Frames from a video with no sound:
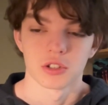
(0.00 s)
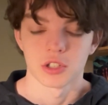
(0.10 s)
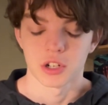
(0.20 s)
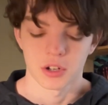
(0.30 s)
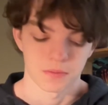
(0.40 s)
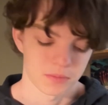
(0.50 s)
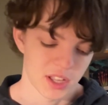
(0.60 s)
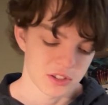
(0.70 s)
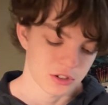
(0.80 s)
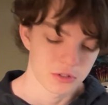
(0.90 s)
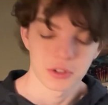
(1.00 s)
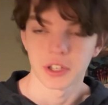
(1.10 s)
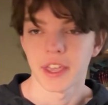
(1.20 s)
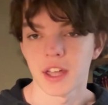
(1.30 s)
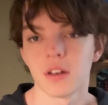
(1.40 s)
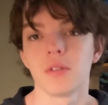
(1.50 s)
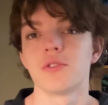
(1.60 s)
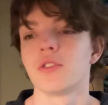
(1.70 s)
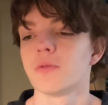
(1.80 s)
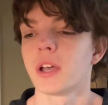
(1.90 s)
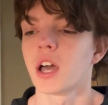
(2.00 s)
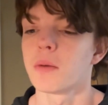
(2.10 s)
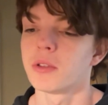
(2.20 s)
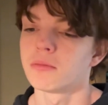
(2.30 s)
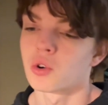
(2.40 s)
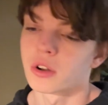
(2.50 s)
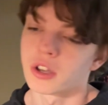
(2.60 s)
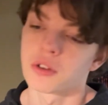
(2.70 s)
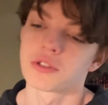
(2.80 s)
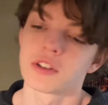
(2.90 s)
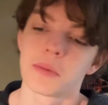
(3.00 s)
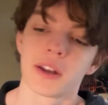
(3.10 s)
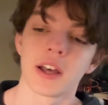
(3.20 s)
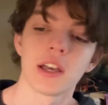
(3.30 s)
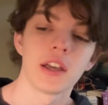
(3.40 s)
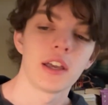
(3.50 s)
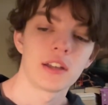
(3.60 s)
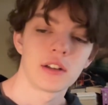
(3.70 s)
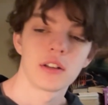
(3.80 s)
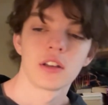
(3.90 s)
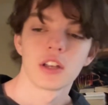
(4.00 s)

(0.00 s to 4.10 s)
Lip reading: You know, that's all you really can do is just wake up in the morning, go to sleep at night, and